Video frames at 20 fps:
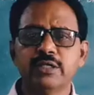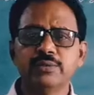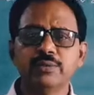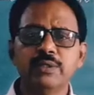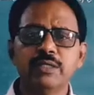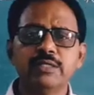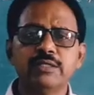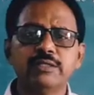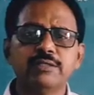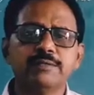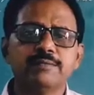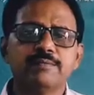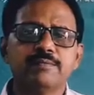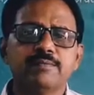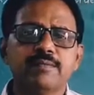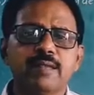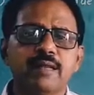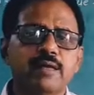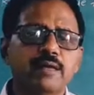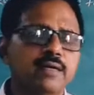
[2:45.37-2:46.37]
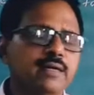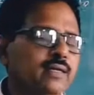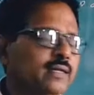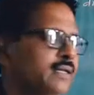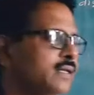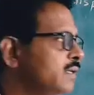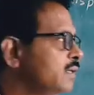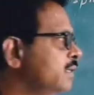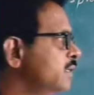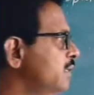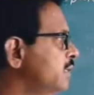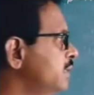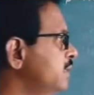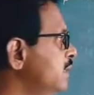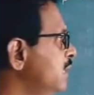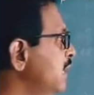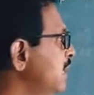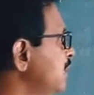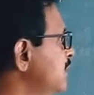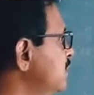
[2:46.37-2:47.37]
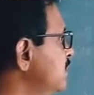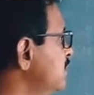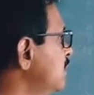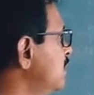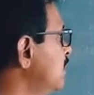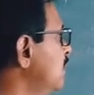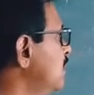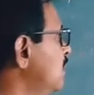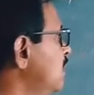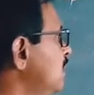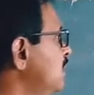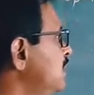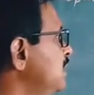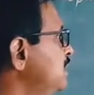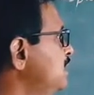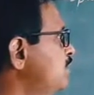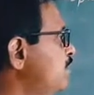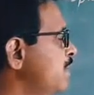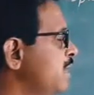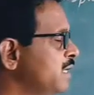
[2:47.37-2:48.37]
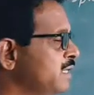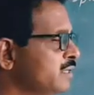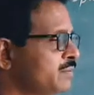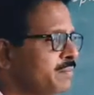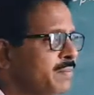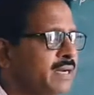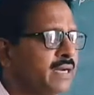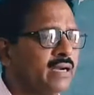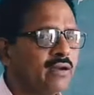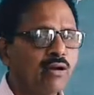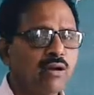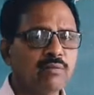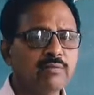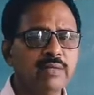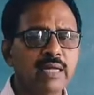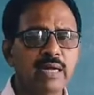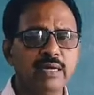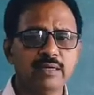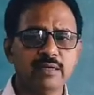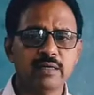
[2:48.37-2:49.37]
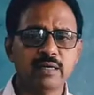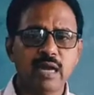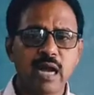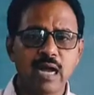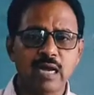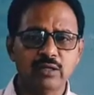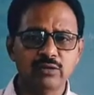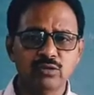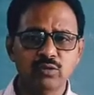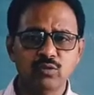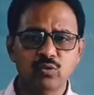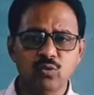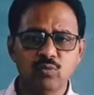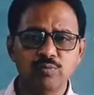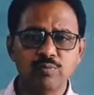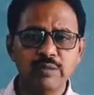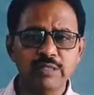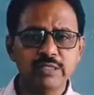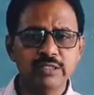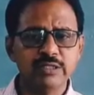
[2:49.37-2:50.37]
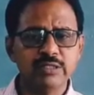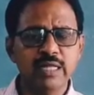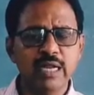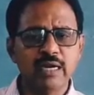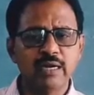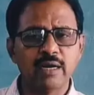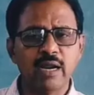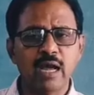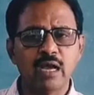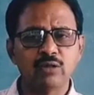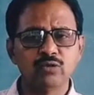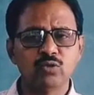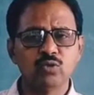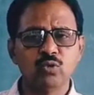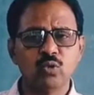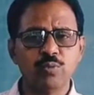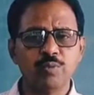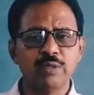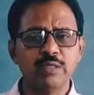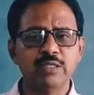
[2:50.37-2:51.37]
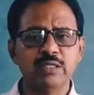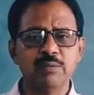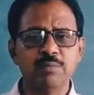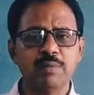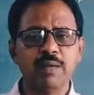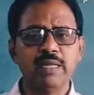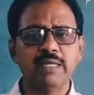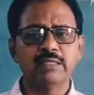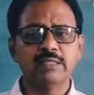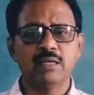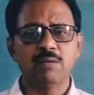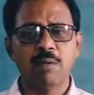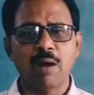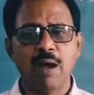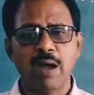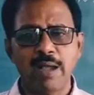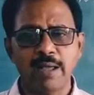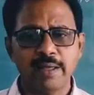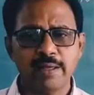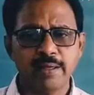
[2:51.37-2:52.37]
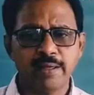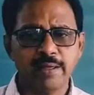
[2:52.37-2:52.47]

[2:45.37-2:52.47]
in which there is a displacement of that diazo group. Means that diazo group is replaced by